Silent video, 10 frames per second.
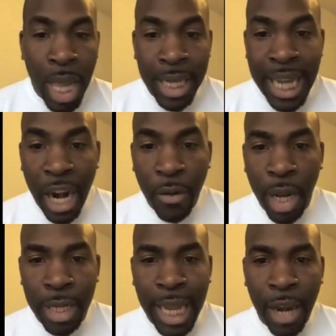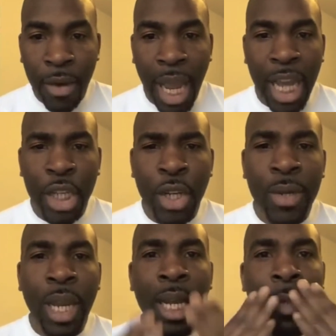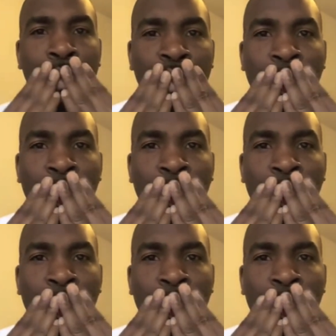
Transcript: Daria, Daria, how you doing, darling?